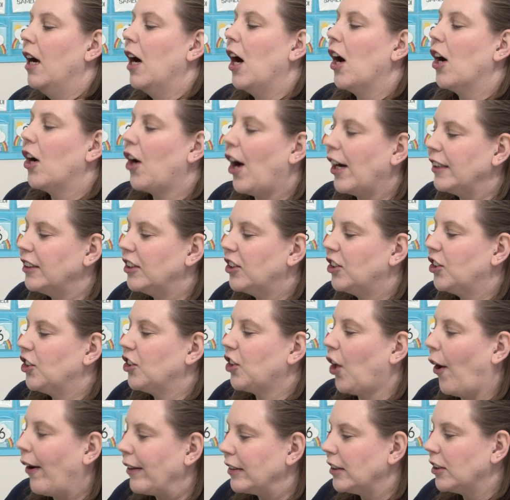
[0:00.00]
Crunch,
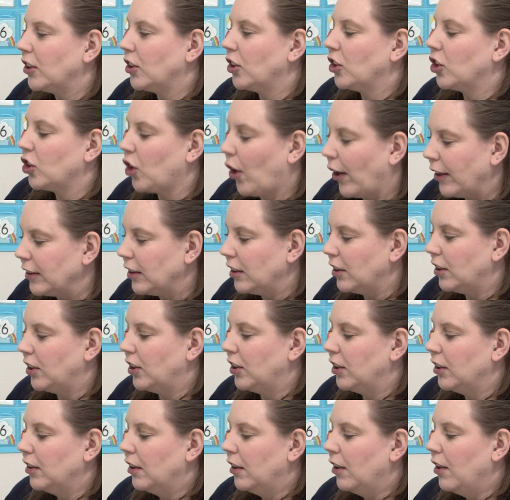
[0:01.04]
crunch,
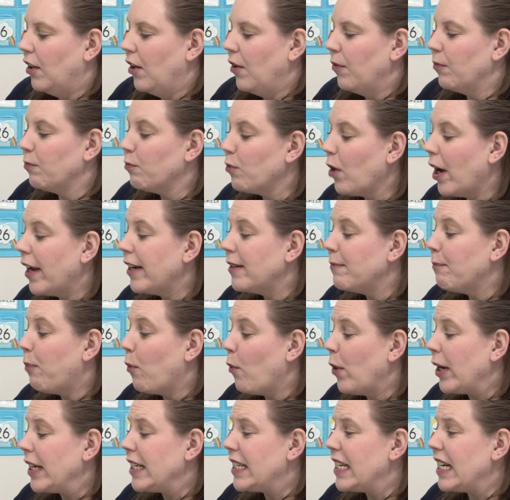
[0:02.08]
crunch. Run,
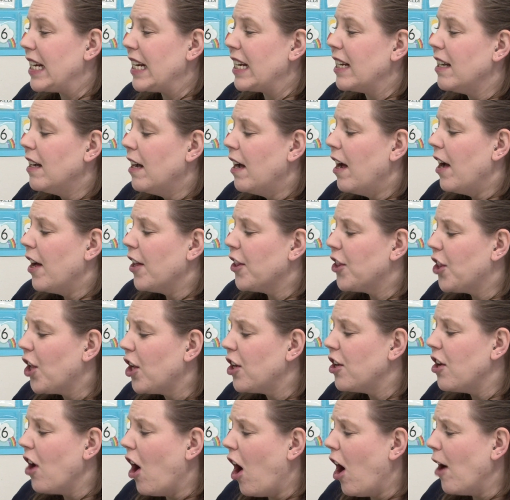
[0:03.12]
Pointy. The
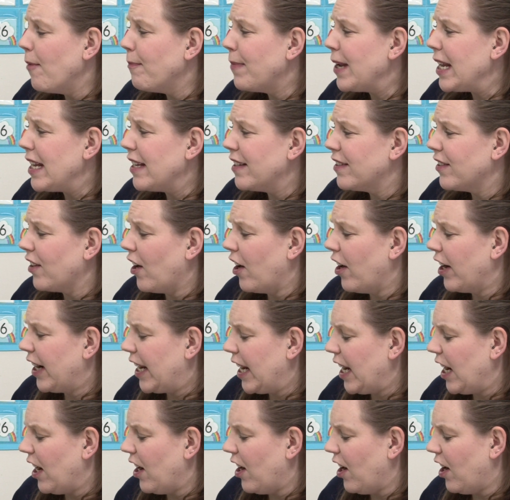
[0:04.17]
Nombies are
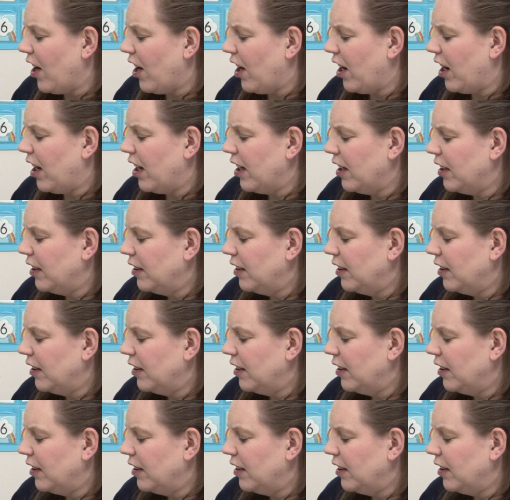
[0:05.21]
here.